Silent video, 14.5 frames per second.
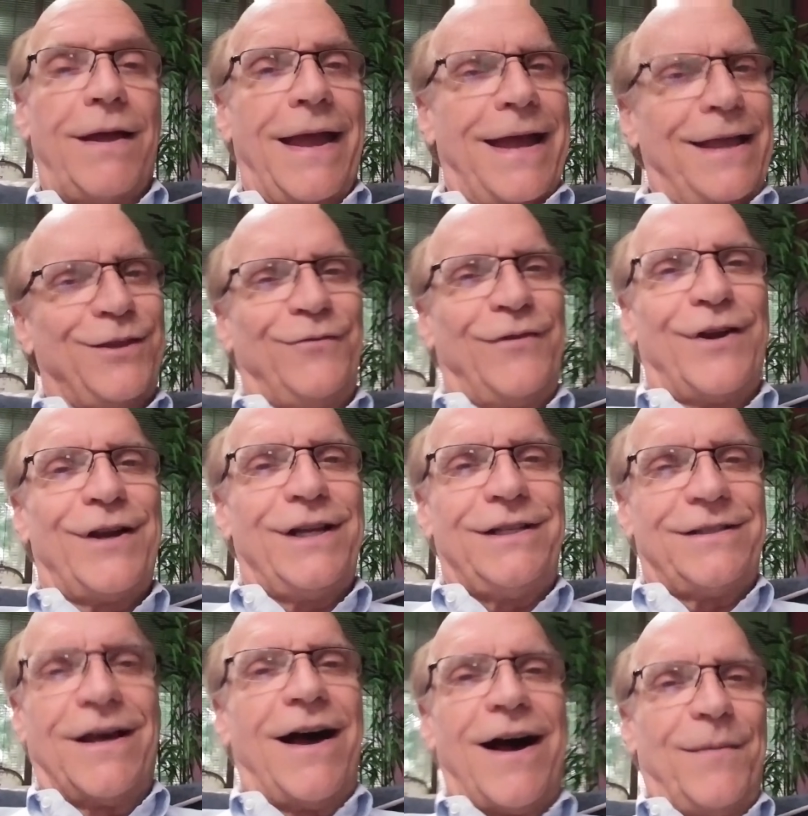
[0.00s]
At the very
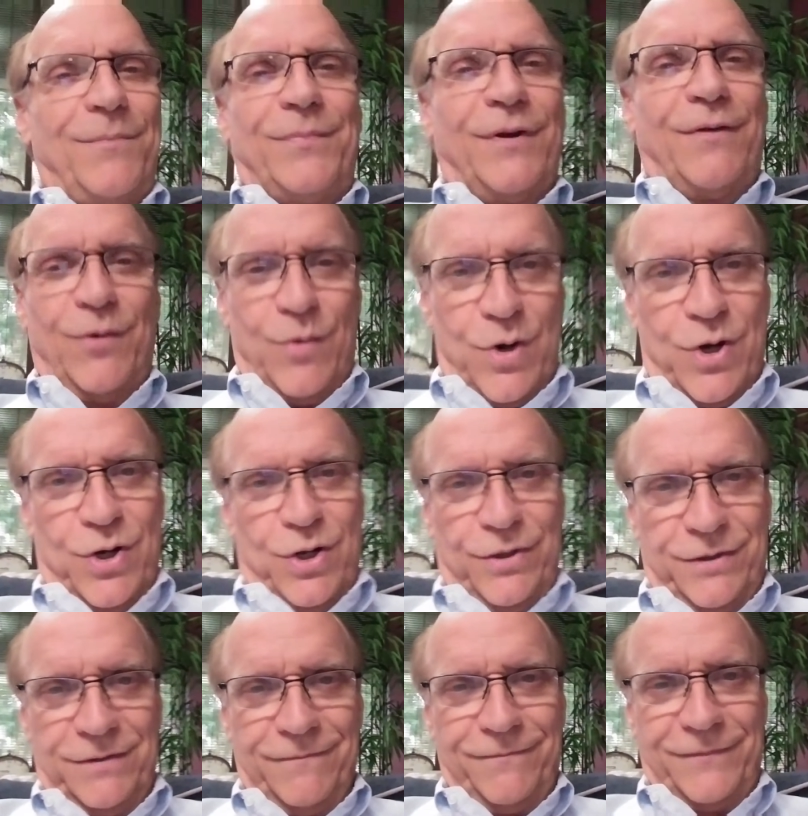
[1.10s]
top of the world.